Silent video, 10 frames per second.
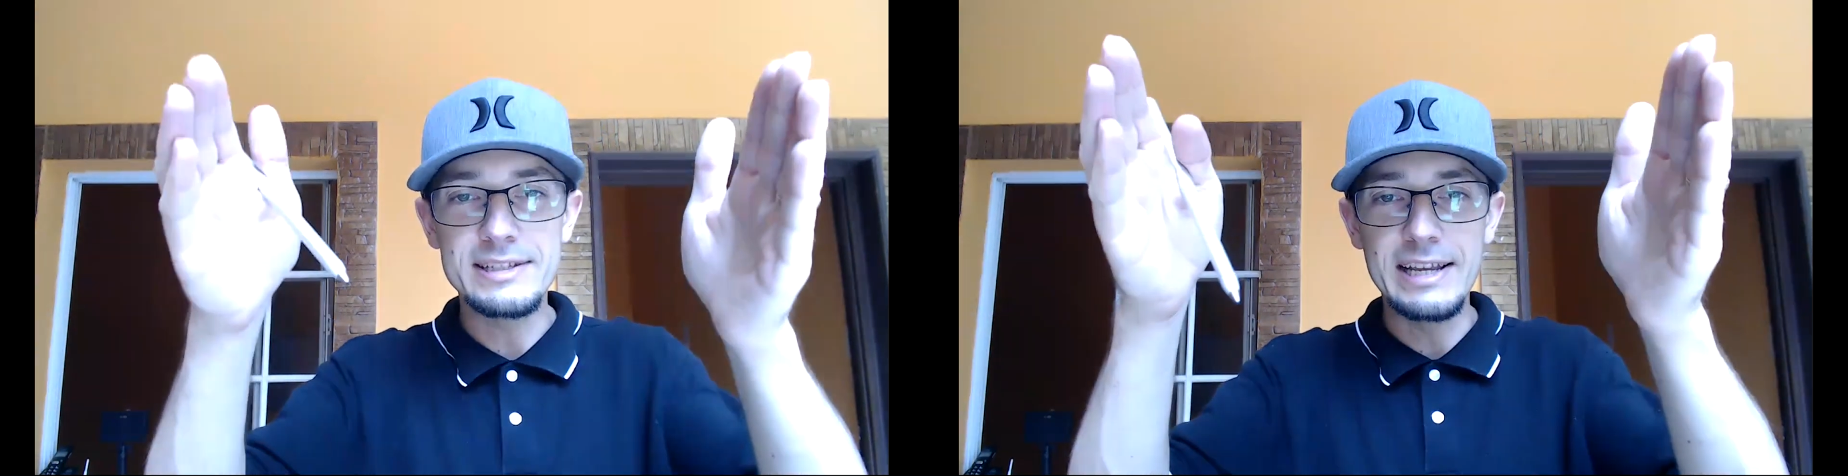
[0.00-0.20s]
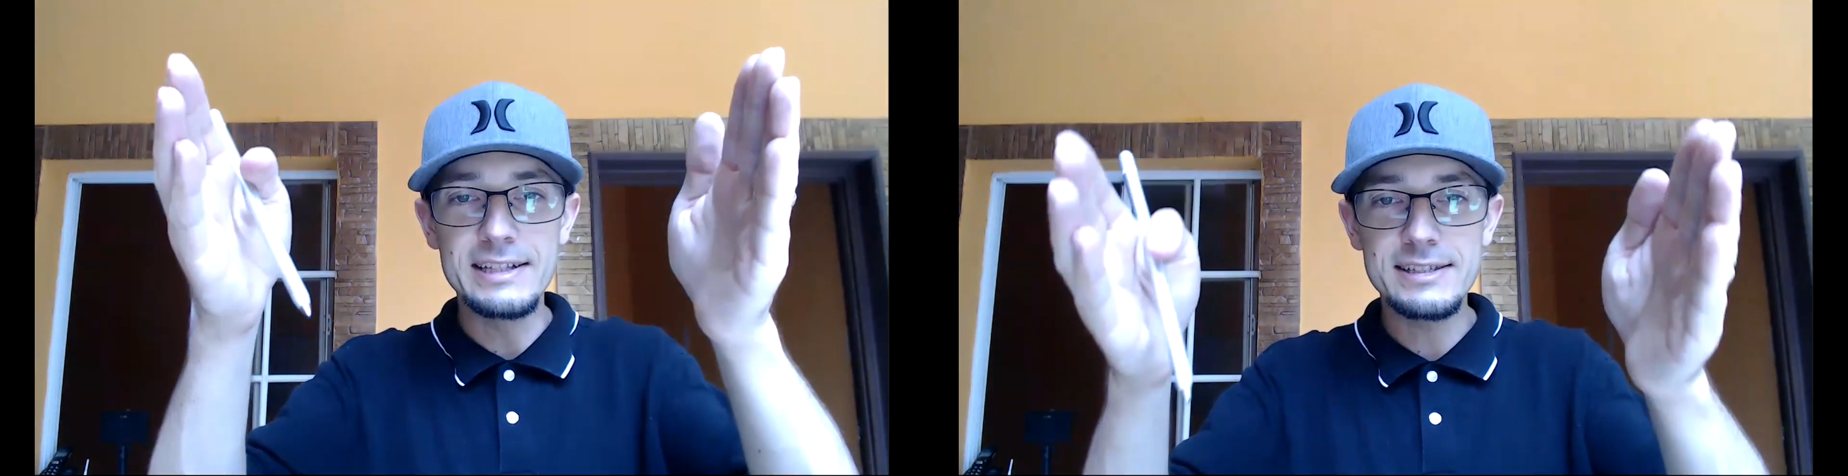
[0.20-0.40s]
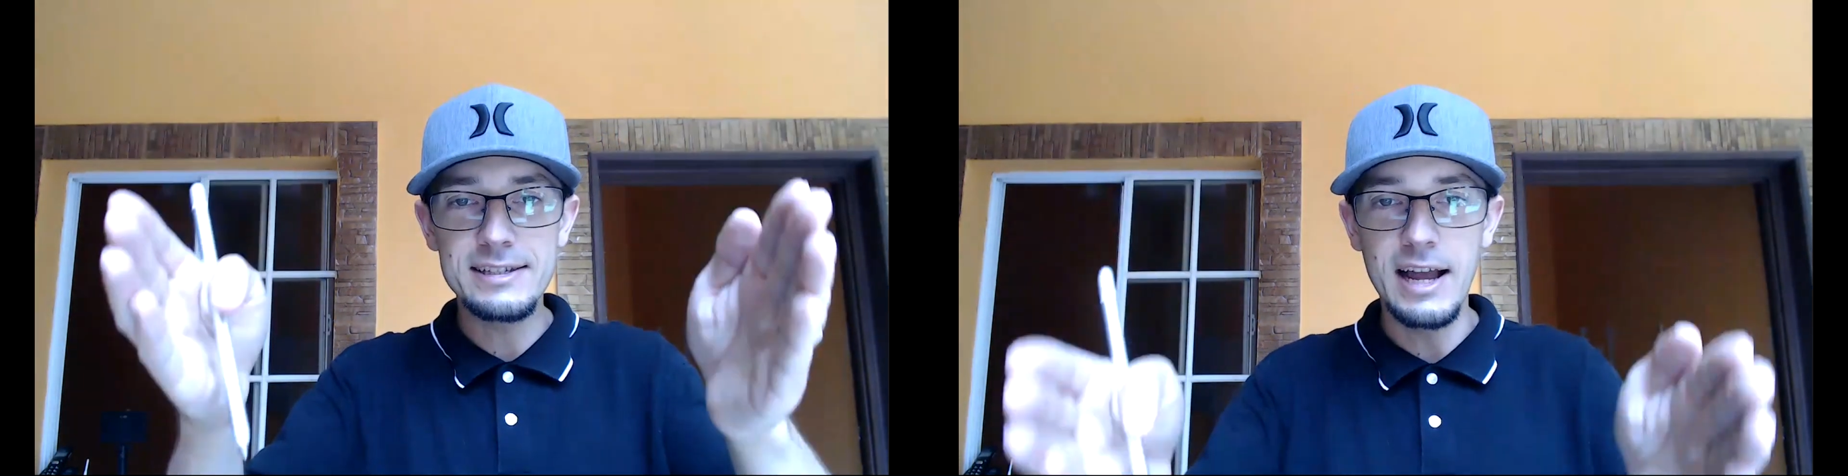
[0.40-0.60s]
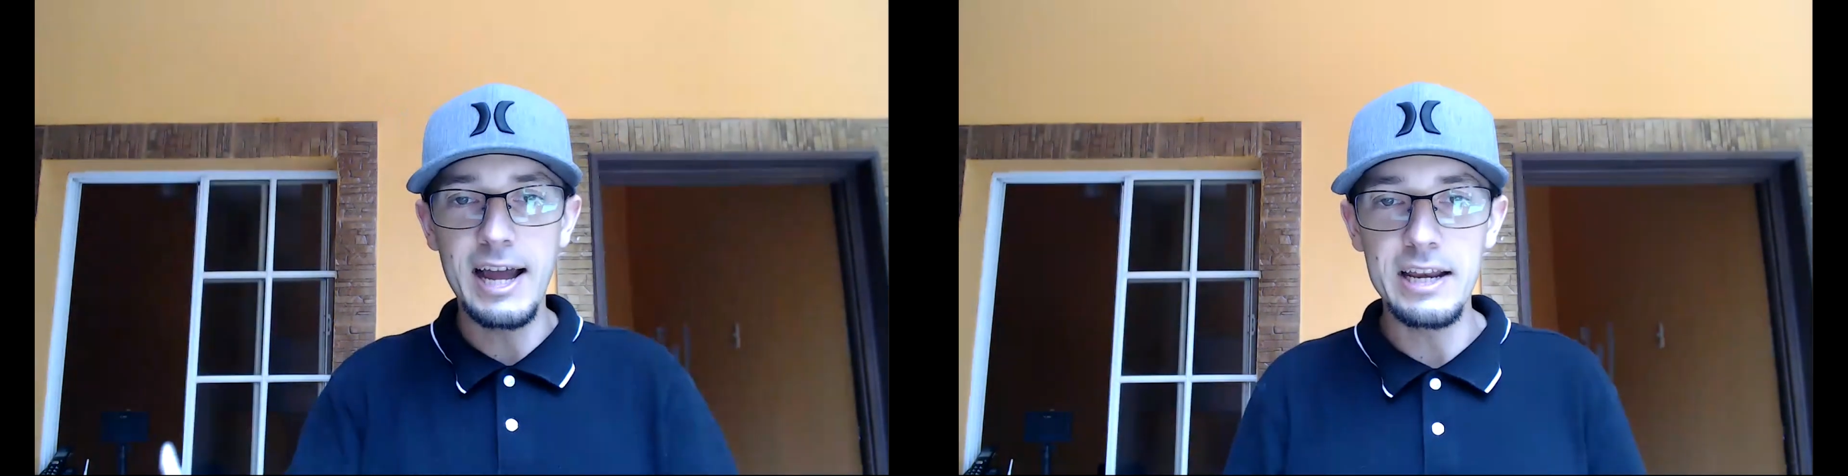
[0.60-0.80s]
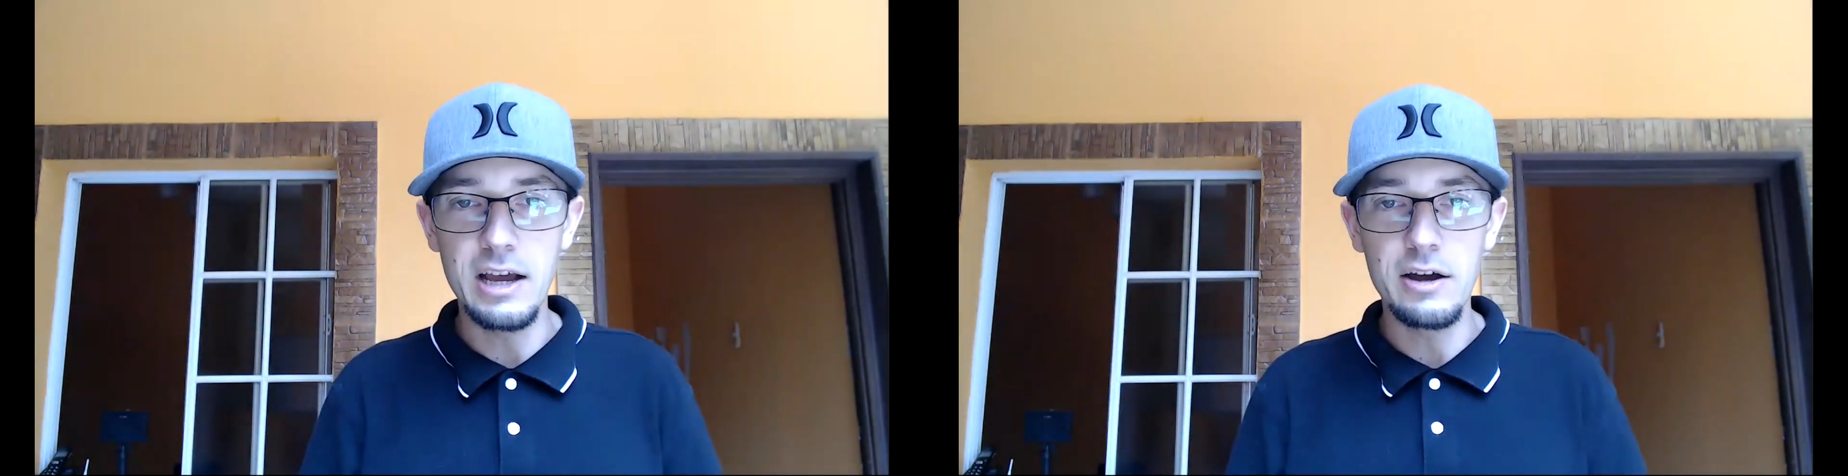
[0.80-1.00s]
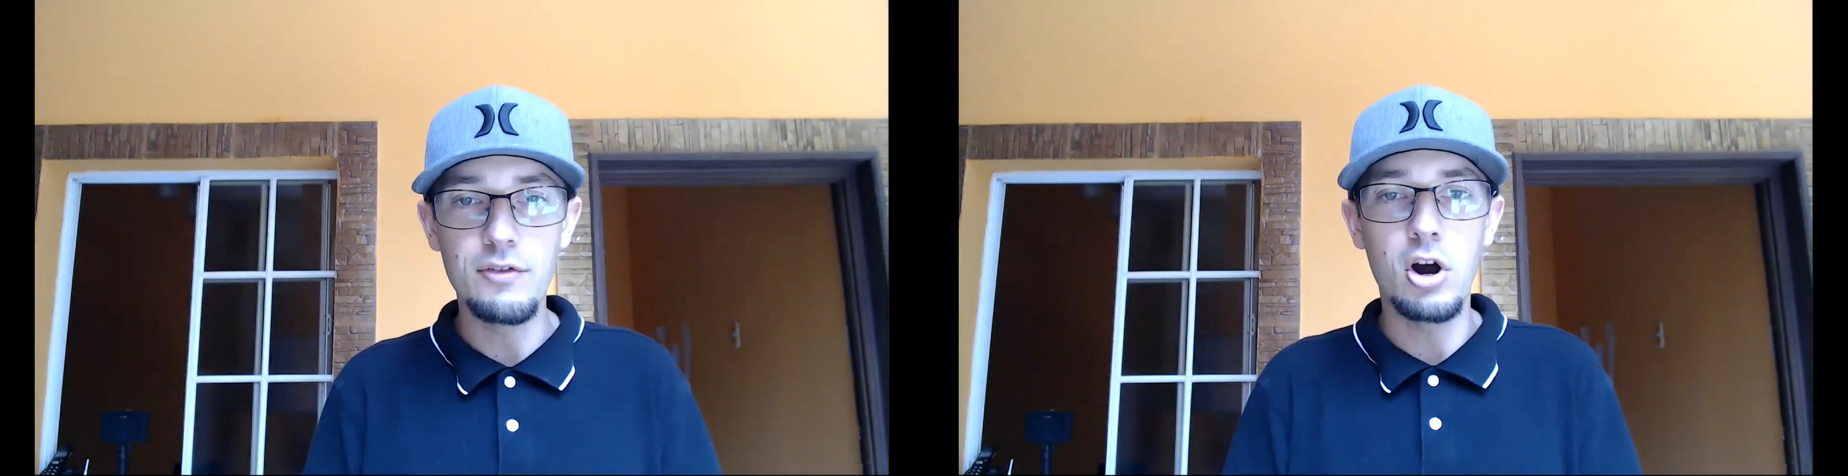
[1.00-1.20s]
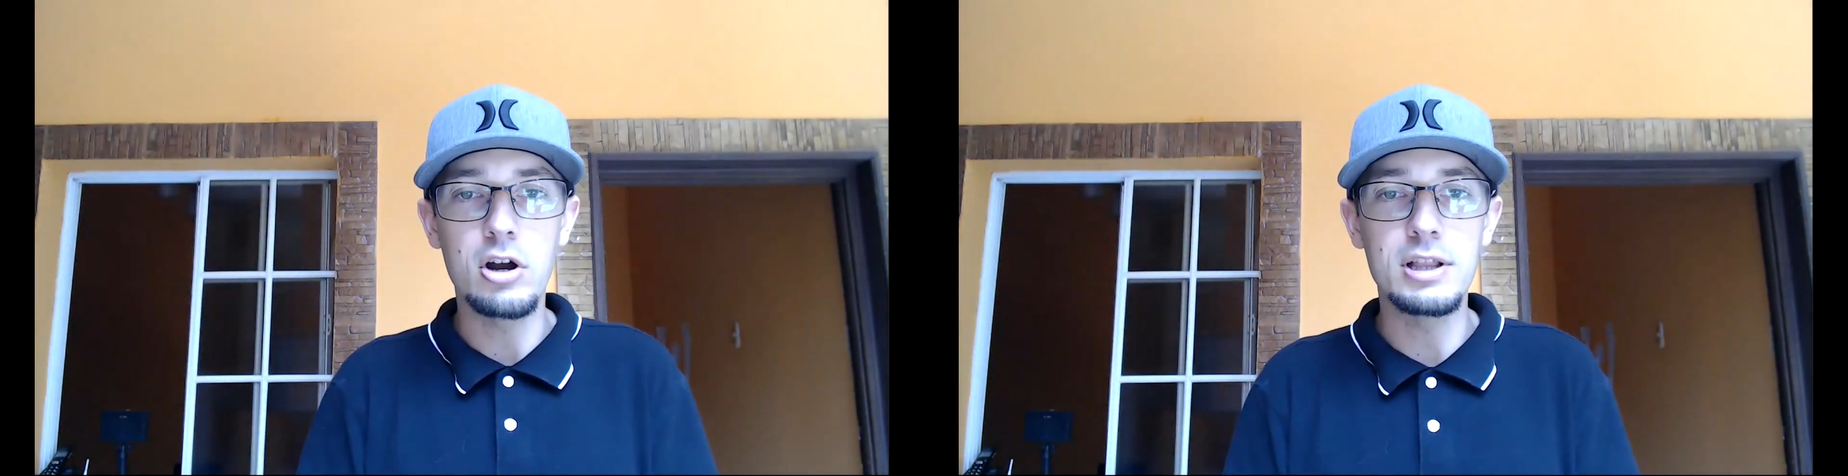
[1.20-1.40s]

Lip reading: inside of our